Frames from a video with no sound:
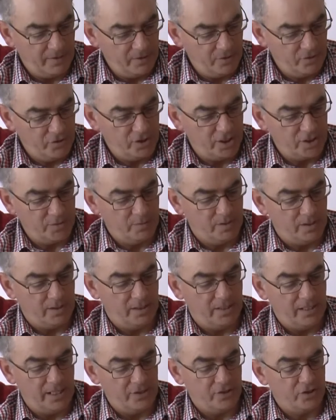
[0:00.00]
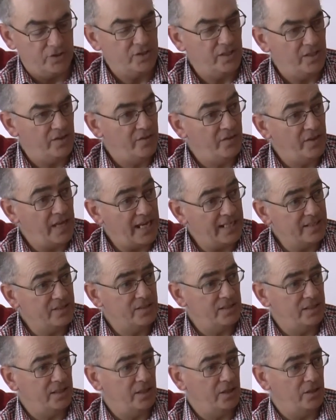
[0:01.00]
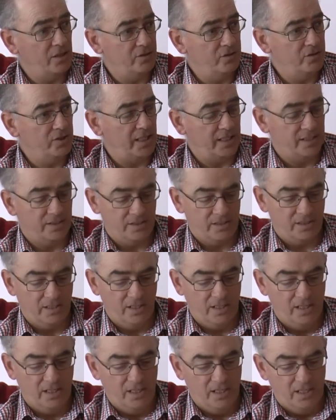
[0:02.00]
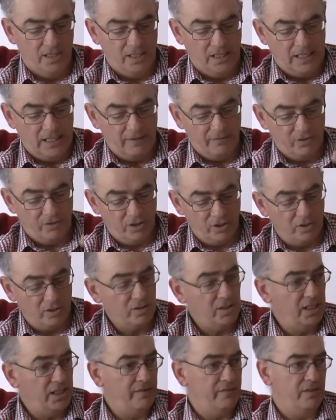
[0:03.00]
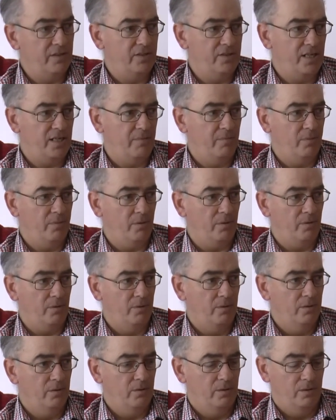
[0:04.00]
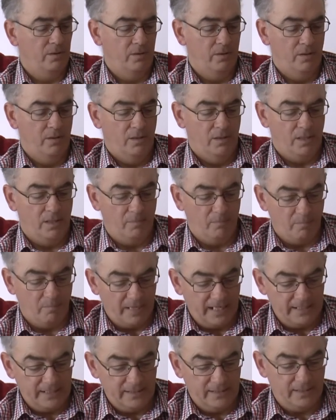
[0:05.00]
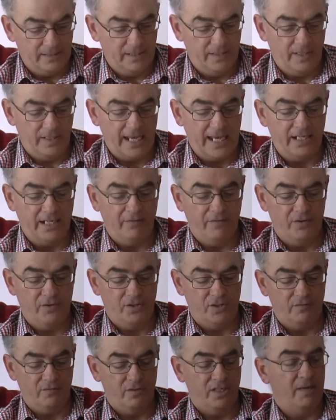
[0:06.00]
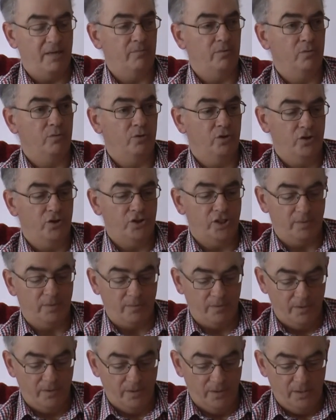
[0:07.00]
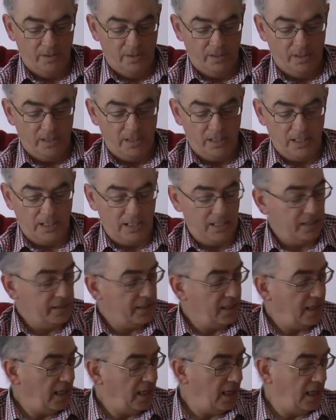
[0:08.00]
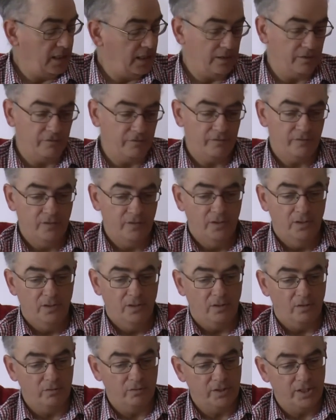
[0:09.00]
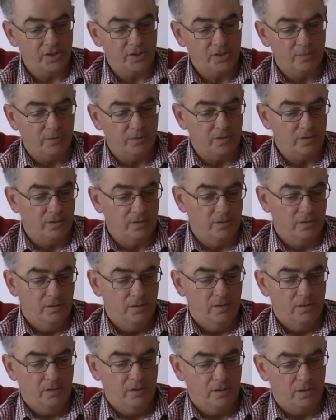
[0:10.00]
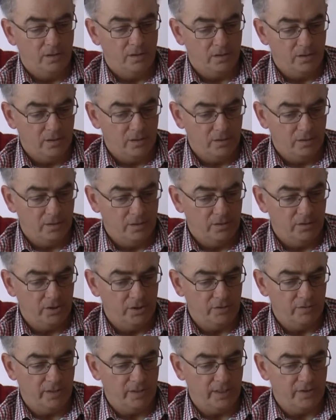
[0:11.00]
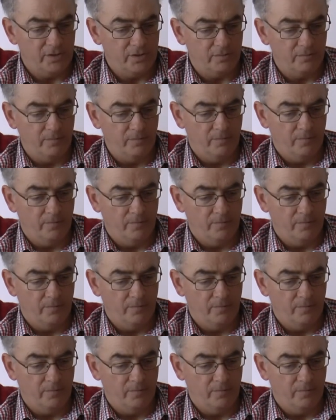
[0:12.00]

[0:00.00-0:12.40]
the judgment of the nations, and that's in the context of God leaving the temple, abandoning the edifice of temple worship at the heart of Old Testament Judaism.